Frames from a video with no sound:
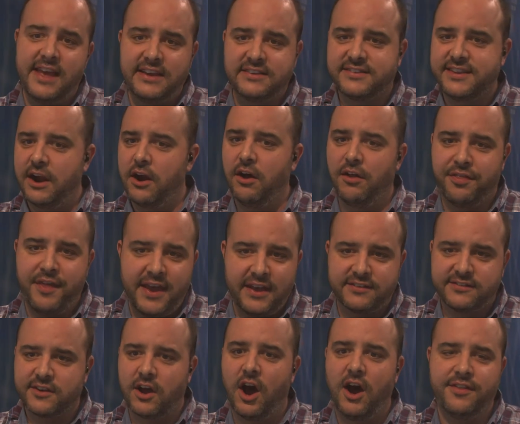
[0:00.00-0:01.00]
Thanks, Daryl.
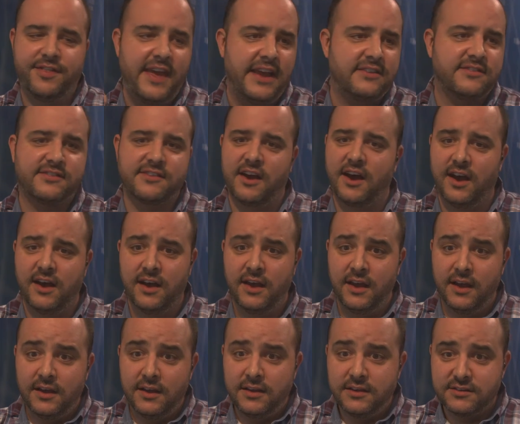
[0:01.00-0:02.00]
Thanks, Scott. Thanks,
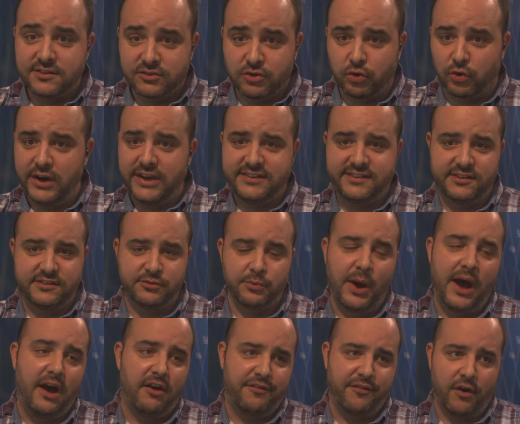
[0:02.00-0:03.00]
Chris, as
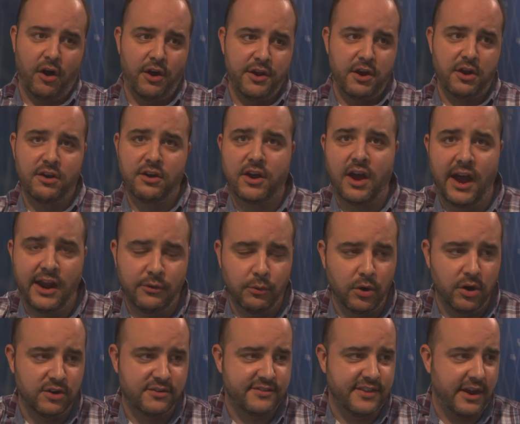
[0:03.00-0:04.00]
well, for all your kind
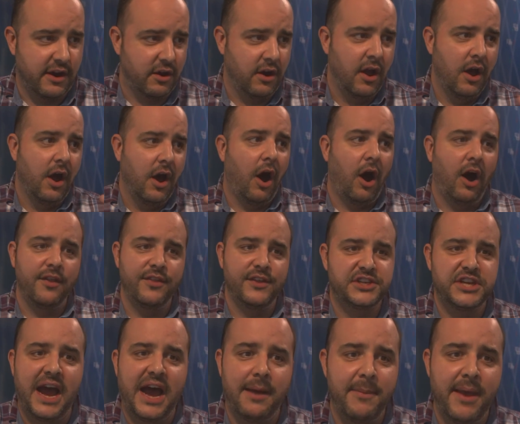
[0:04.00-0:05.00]
words there on the
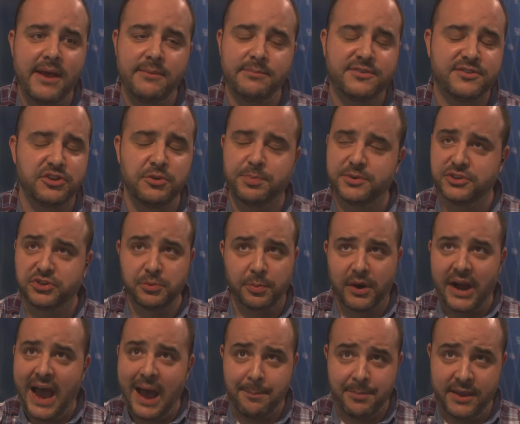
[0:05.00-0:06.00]
chat, man. Super, super
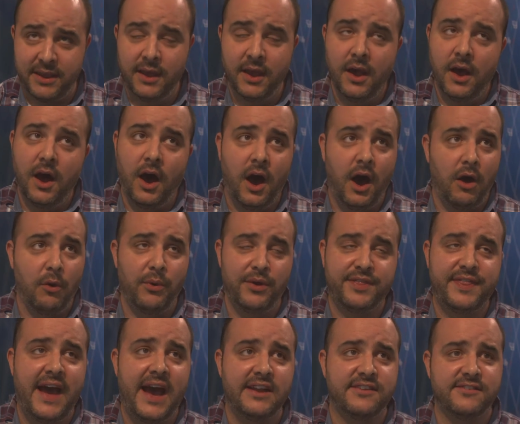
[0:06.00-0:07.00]
happy
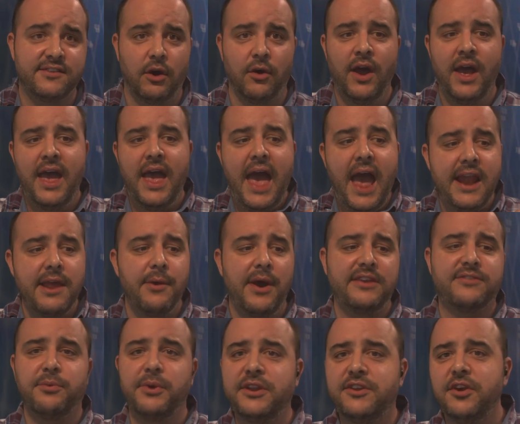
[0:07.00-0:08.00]
with that. So
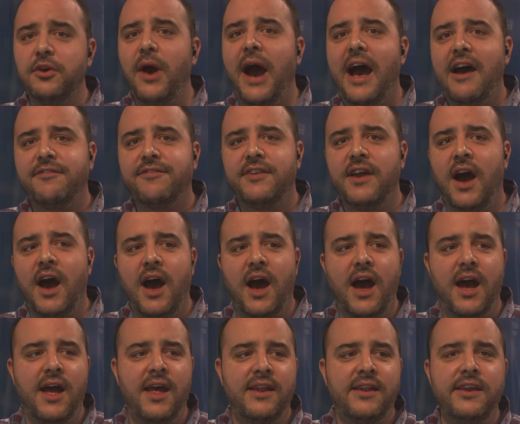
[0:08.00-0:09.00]
anyways, we do
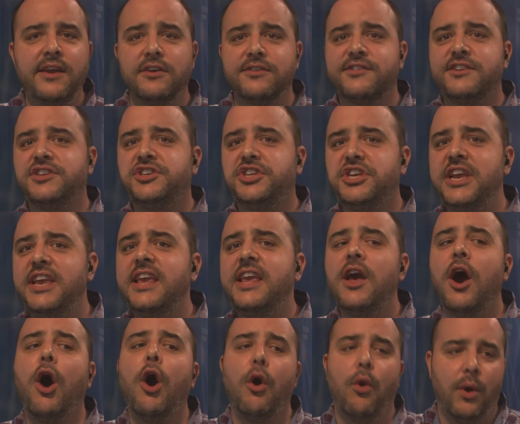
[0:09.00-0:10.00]
have Neil's
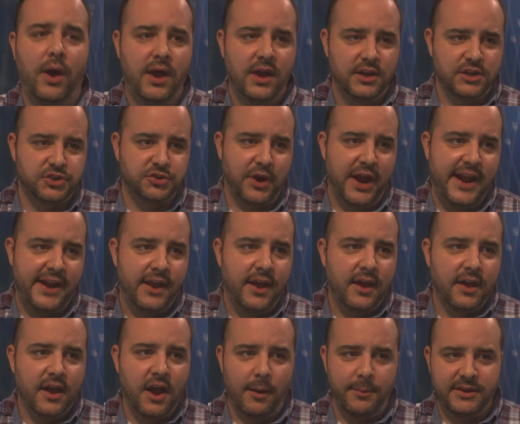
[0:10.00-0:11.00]
GEO trade
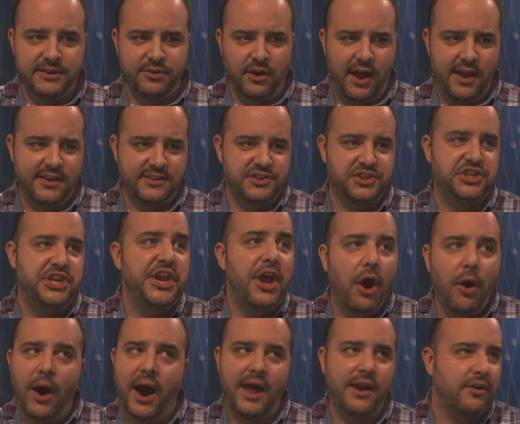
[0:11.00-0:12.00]
coming. So I guess
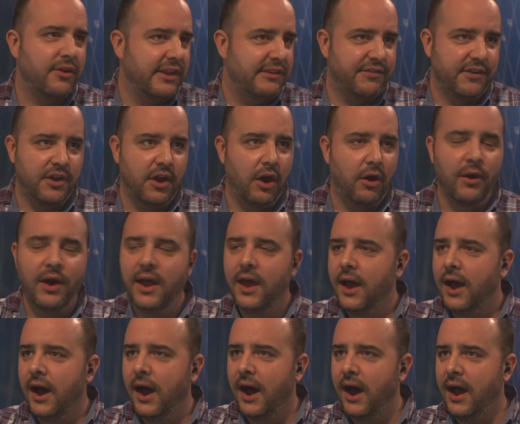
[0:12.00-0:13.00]
GEO, I don't even know,
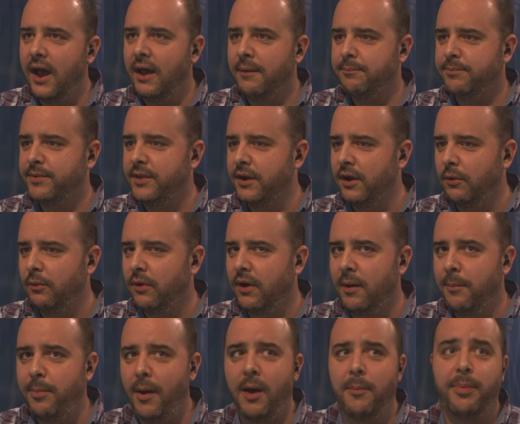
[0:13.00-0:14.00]

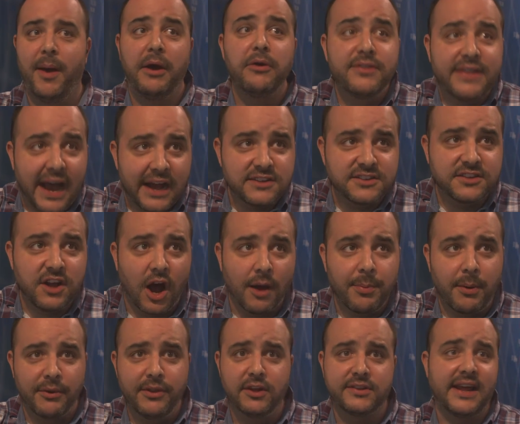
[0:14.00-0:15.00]
about that
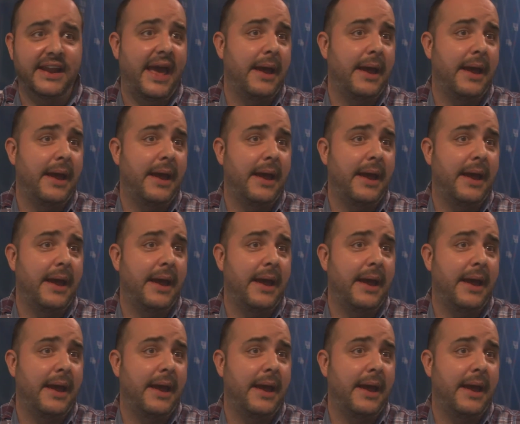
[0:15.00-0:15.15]
stock, but we looked at